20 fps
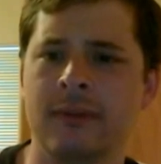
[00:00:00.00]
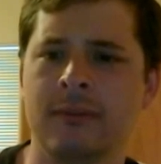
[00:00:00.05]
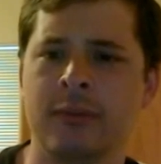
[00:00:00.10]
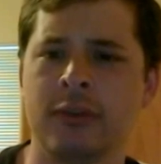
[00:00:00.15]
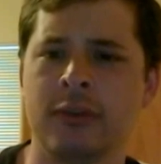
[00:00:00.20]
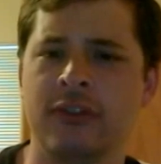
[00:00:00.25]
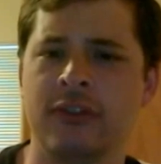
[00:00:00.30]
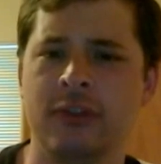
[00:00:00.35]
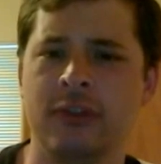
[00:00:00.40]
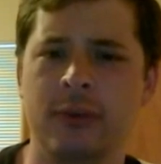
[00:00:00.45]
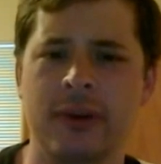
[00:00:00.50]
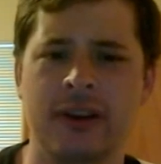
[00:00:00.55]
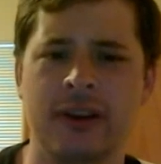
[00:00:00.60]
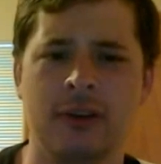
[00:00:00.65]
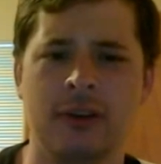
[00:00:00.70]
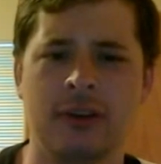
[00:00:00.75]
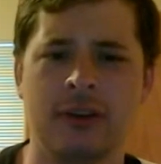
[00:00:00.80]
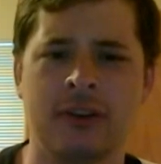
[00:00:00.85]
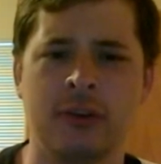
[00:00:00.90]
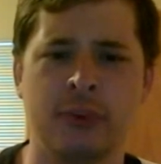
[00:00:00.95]
pursuing
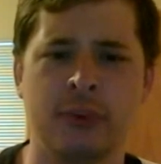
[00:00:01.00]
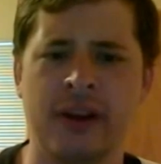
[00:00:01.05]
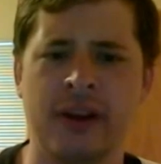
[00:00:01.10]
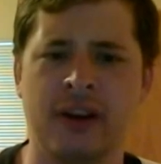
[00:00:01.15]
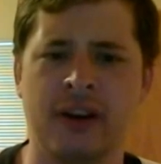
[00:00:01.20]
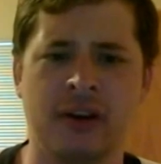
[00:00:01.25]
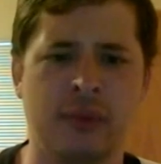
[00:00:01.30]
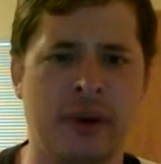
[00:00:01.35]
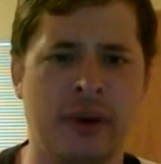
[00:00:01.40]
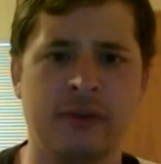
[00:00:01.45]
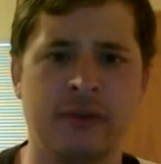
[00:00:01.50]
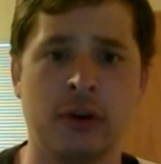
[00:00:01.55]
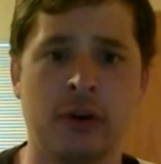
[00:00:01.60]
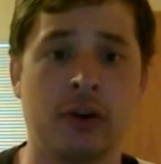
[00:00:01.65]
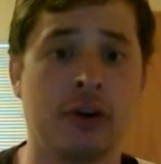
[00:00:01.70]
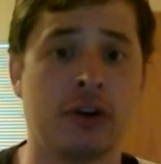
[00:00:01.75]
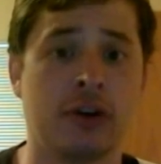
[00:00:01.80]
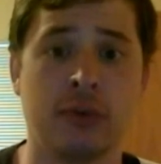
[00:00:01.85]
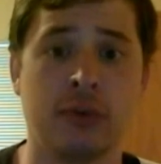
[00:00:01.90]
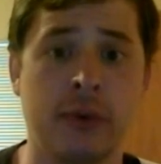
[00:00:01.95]
her career, whatever
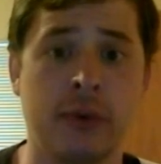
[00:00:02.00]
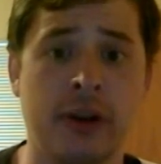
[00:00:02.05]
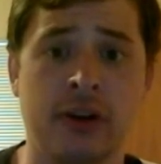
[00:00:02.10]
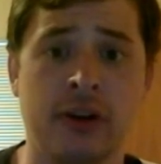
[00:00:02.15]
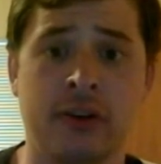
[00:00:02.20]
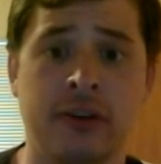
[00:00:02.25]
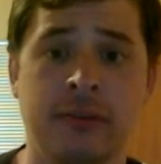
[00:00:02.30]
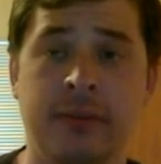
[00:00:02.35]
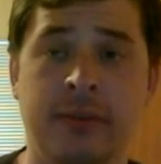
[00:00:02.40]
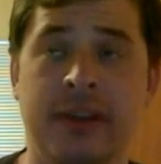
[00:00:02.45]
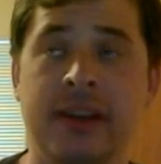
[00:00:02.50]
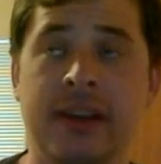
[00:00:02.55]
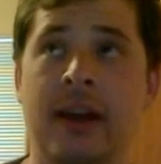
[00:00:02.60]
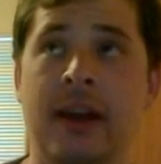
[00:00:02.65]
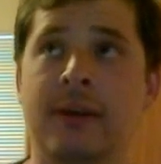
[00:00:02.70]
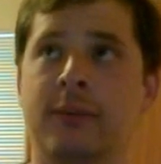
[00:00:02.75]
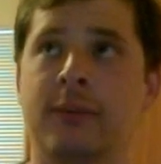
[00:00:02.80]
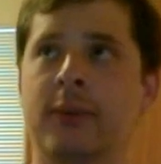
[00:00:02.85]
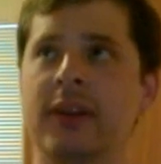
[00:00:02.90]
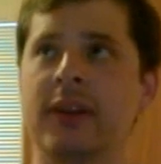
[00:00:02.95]
her career could be.
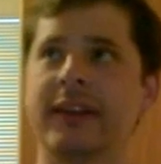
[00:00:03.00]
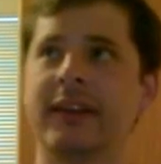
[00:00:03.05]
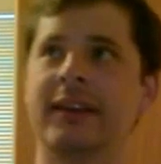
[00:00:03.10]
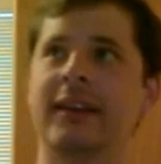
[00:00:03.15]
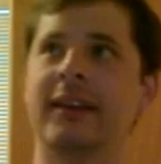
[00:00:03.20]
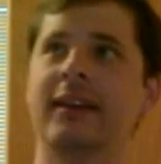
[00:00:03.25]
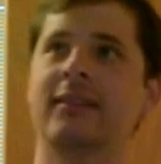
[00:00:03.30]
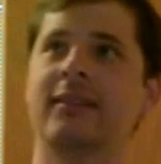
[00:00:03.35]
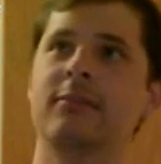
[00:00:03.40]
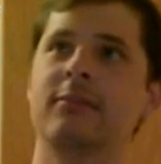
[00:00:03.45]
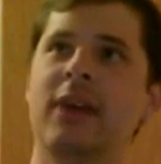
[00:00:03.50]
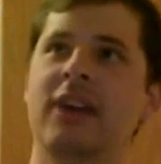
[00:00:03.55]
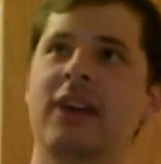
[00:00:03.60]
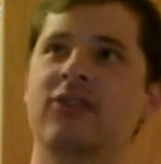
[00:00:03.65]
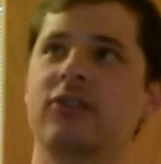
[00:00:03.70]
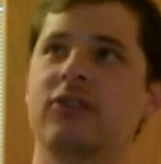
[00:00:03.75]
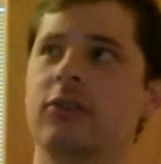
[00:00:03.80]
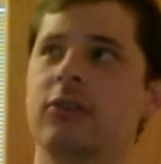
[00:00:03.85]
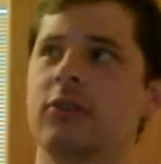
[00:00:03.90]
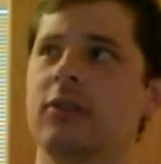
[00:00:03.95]
I really can't
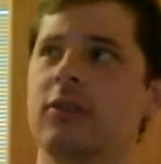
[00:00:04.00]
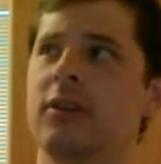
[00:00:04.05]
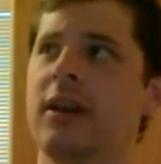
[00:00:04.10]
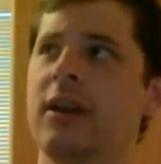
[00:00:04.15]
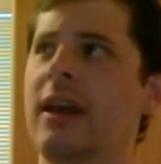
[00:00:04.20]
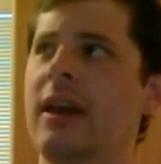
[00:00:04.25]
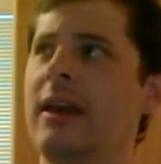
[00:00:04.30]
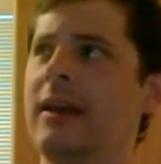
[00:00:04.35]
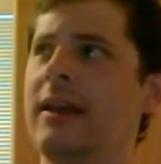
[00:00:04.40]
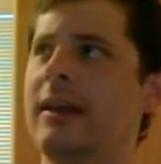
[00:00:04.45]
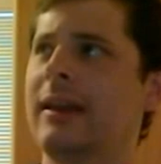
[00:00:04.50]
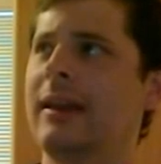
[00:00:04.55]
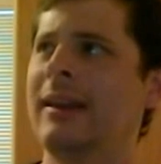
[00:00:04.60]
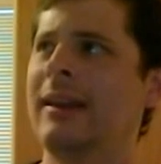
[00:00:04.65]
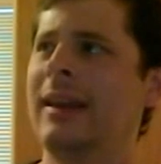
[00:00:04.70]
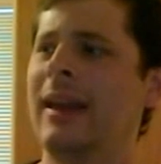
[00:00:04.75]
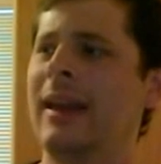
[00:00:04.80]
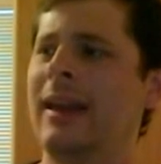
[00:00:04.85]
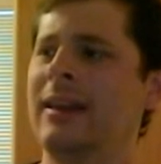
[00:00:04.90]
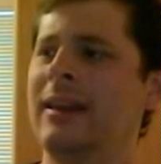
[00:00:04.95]
imagine her
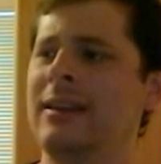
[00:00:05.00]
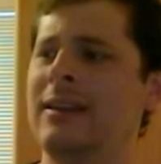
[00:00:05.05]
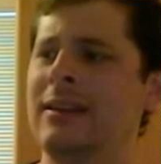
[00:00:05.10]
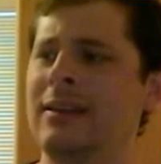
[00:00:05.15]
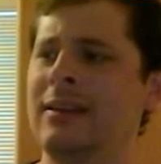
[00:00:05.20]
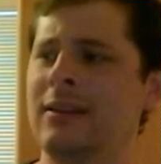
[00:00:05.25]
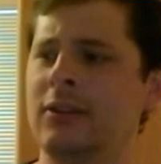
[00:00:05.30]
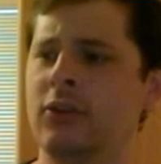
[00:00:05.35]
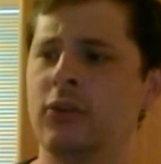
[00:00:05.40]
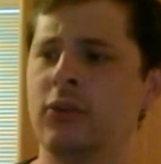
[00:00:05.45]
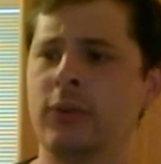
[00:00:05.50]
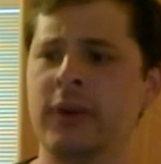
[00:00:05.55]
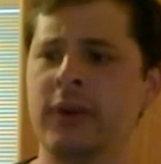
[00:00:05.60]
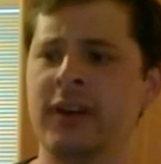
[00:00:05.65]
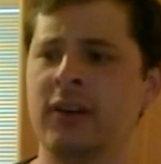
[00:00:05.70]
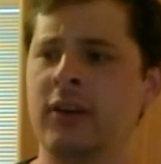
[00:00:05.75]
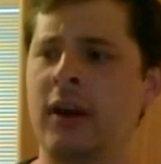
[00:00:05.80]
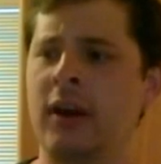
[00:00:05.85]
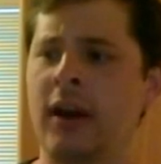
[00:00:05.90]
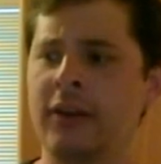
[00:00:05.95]
in any
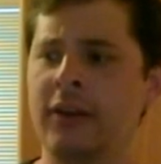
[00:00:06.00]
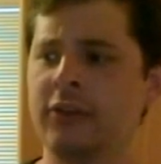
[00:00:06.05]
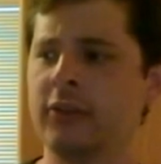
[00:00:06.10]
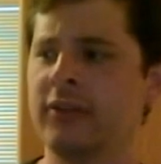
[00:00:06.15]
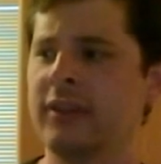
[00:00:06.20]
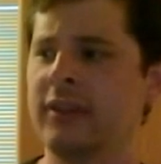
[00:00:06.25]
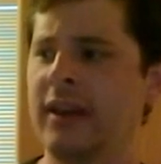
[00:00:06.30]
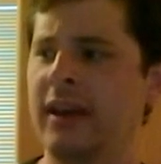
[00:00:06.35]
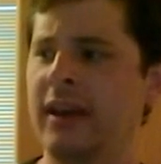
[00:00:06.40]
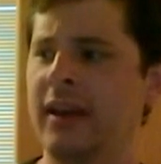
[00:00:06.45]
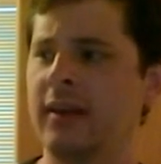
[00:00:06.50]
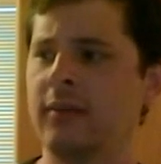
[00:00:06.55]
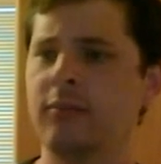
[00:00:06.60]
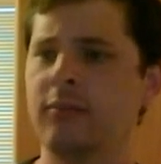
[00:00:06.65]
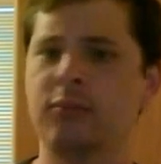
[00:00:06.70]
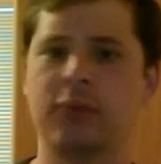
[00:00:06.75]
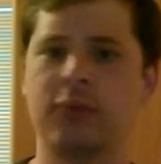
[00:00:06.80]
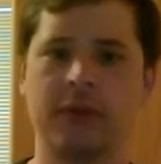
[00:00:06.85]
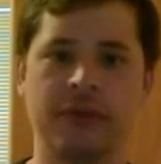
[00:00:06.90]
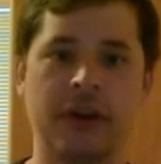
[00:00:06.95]
career other than
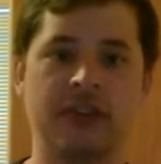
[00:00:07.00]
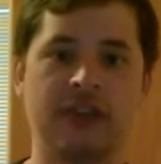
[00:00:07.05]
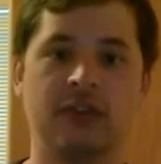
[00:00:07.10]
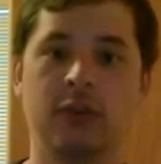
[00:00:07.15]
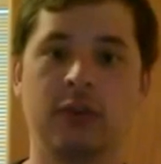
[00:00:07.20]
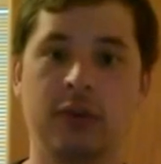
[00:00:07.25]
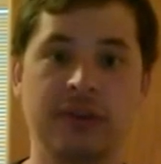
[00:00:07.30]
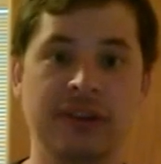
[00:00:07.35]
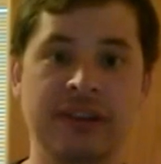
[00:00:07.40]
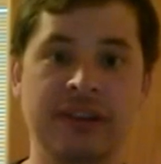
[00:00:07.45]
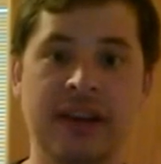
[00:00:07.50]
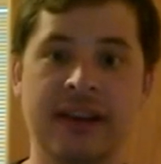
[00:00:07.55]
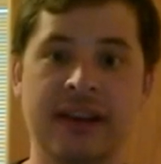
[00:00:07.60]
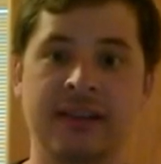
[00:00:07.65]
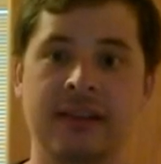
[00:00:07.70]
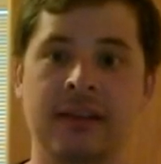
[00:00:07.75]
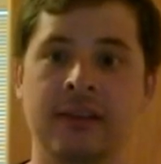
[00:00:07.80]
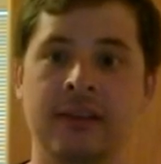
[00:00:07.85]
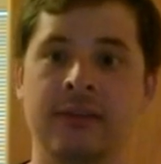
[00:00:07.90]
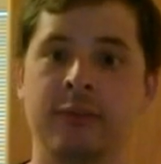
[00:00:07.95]
professional
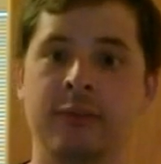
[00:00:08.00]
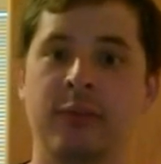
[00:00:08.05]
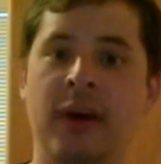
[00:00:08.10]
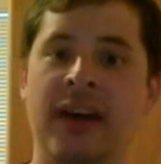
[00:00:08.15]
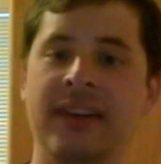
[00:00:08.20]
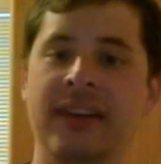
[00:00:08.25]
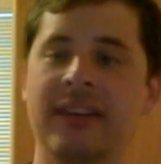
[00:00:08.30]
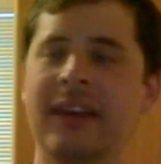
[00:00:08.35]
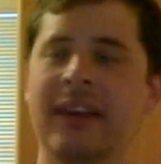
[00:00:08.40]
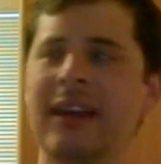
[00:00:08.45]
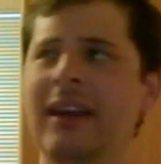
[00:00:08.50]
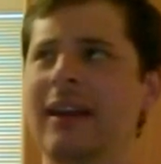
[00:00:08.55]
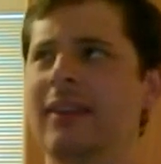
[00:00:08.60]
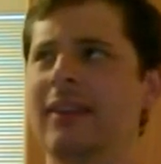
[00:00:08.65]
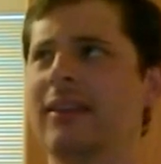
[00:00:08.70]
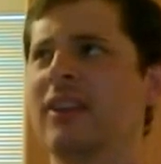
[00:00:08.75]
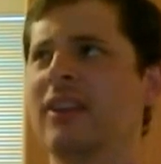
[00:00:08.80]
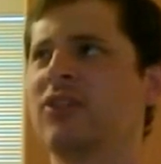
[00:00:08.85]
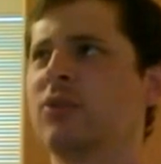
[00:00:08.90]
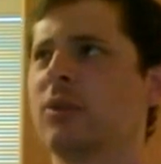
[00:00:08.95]
detective, but
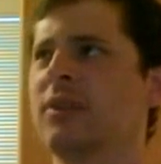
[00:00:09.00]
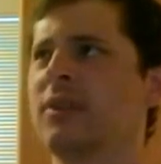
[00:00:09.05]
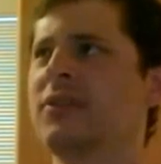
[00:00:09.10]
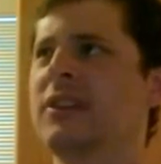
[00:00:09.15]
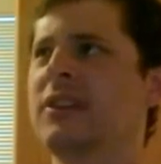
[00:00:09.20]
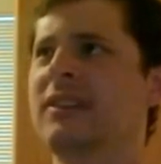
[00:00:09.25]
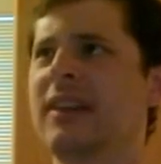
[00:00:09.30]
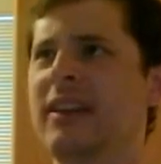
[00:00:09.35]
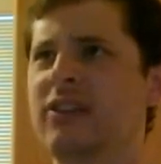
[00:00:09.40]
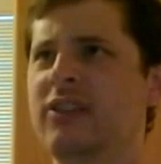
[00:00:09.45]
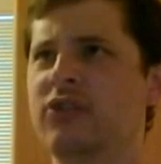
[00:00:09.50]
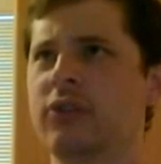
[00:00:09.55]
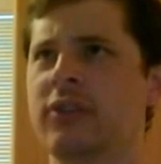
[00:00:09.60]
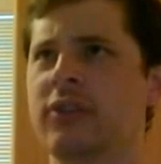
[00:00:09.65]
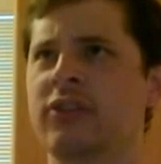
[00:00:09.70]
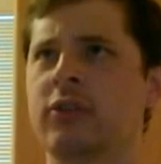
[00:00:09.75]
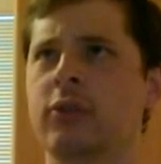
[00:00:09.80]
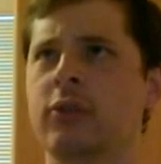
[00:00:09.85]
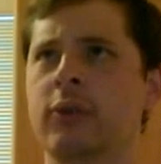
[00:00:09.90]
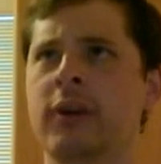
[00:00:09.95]
that's sort of a
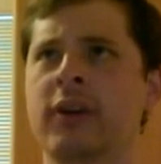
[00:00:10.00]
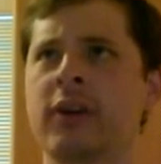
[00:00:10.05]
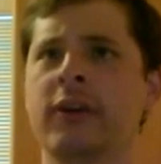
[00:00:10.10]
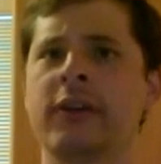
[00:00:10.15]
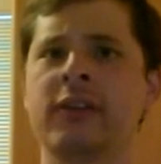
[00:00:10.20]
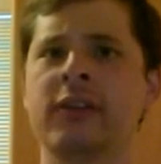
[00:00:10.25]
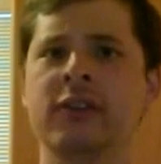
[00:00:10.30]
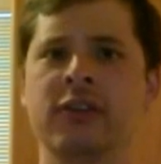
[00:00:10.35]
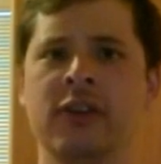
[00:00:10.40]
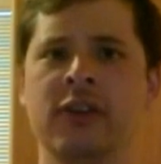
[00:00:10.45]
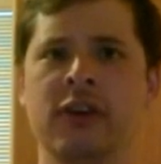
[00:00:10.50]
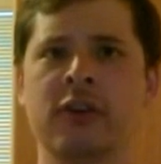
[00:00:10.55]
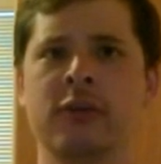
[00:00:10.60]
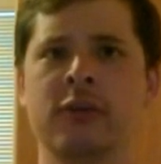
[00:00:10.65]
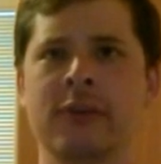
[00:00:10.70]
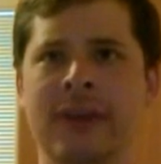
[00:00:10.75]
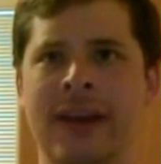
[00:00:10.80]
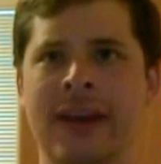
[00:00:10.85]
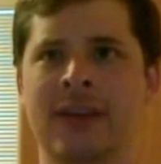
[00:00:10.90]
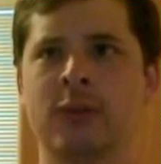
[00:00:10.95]
dangerous career, and you know
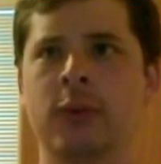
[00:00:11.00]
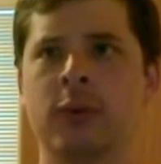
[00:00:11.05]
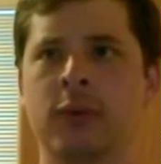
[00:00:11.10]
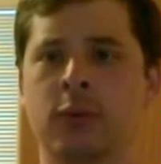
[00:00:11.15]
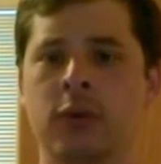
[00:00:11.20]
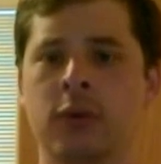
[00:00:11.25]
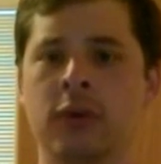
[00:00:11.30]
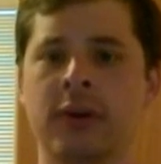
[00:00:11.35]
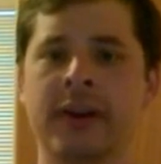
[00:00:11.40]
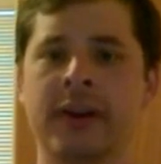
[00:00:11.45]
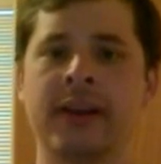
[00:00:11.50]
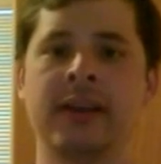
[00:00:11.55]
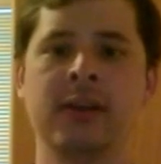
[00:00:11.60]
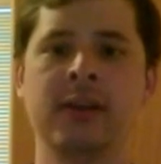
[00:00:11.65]
Ned would worry.